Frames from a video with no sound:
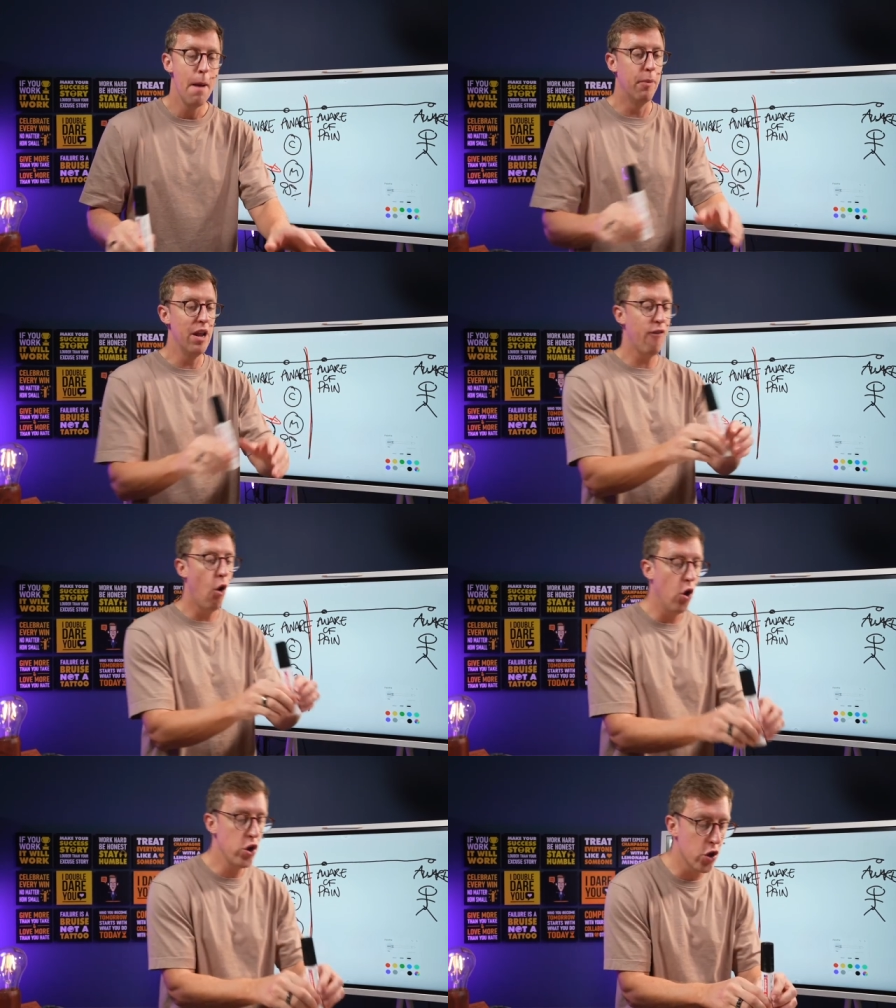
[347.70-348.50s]
But if
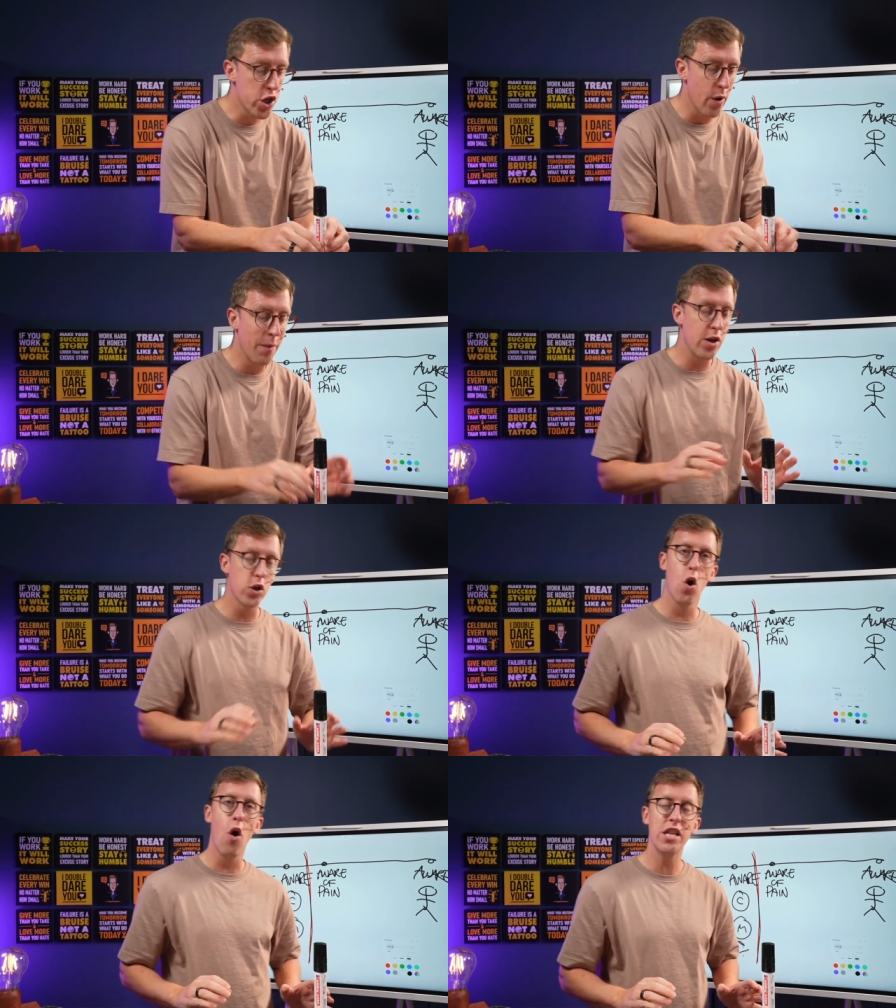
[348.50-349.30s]
all you're doing when you're
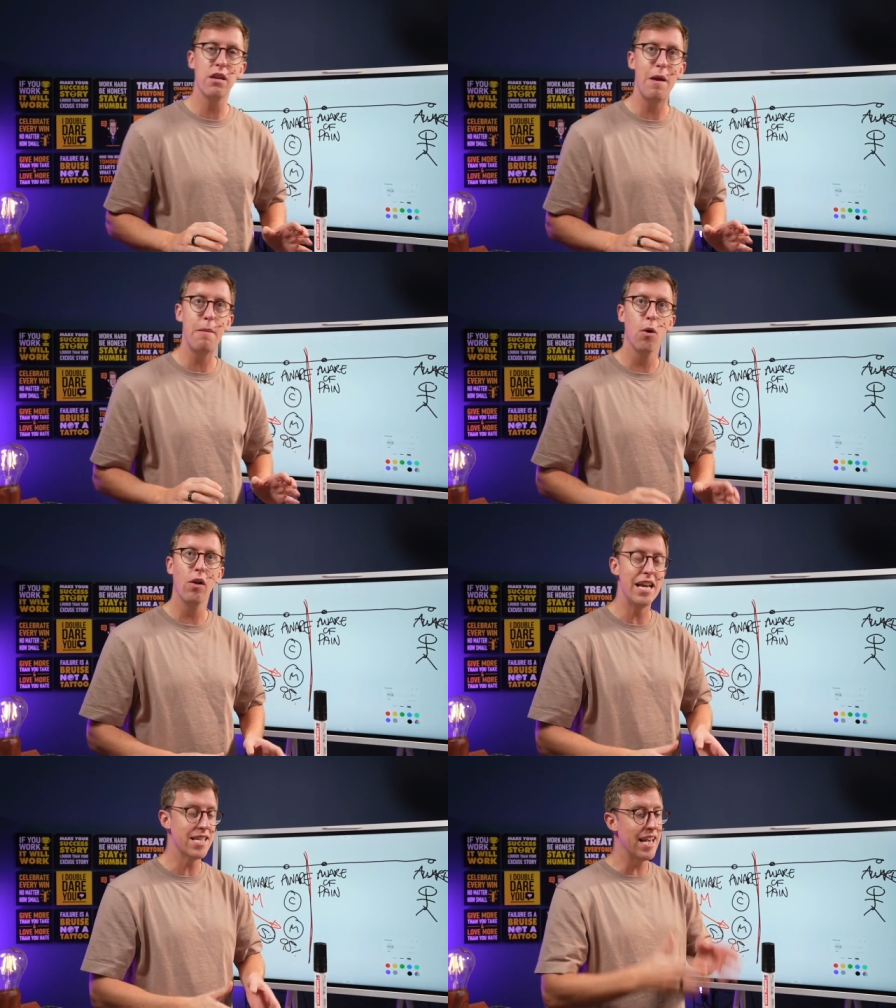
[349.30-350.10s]
talking to
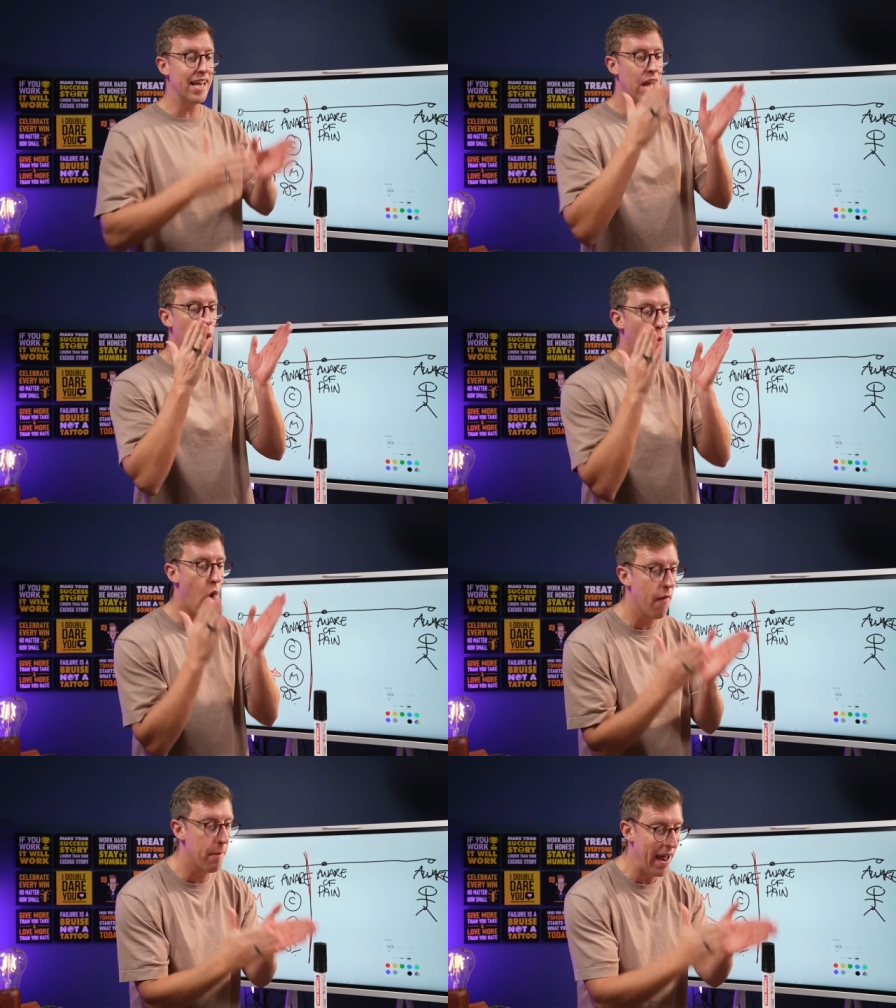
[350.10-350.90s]
people is thinking,
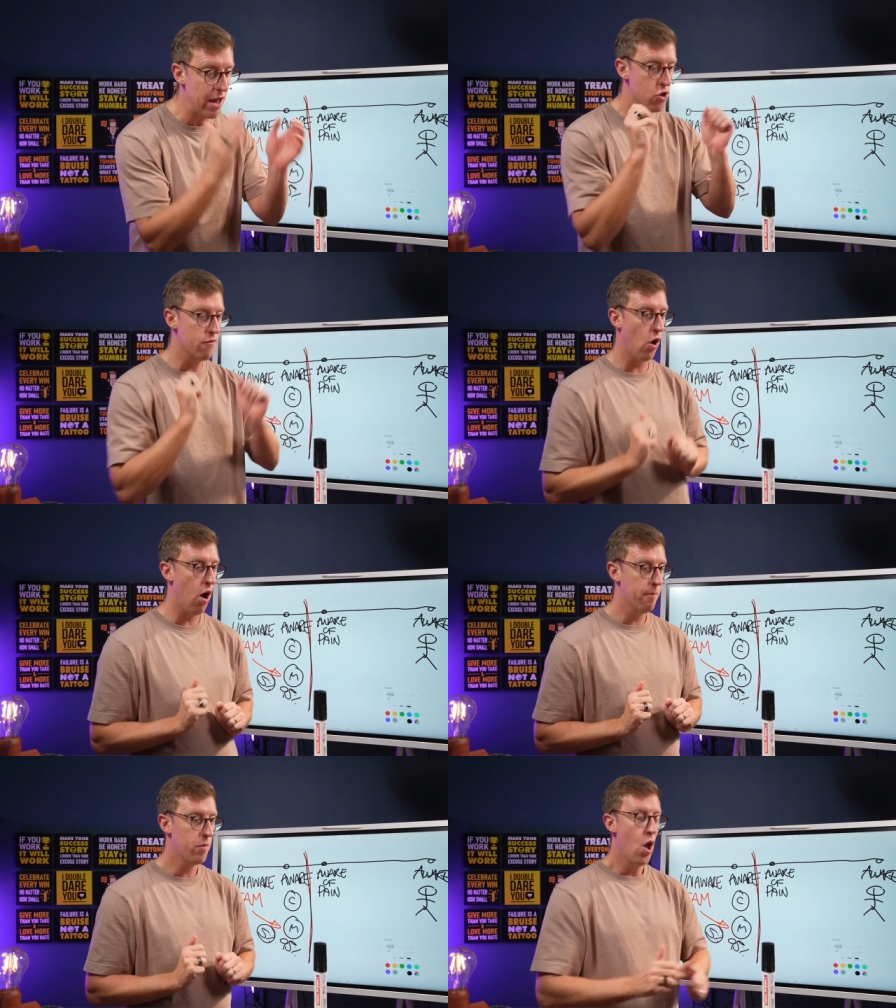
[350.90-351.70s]
what are the pains you've
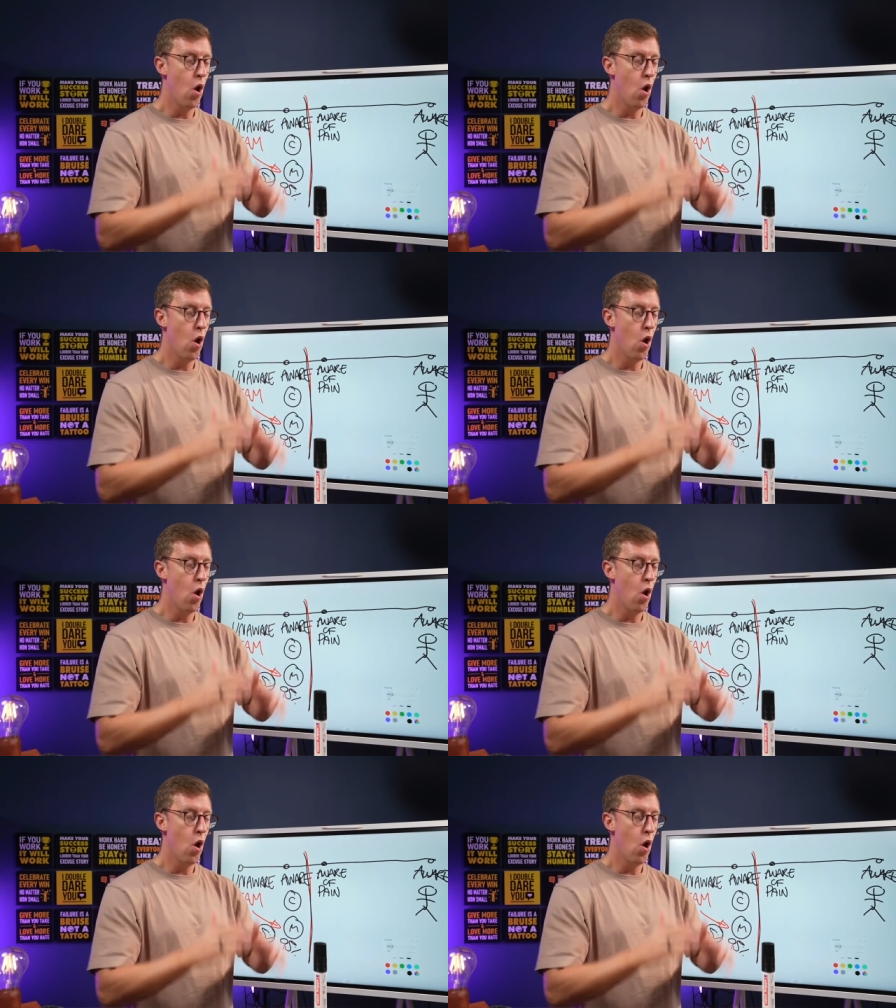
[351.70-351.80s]
got?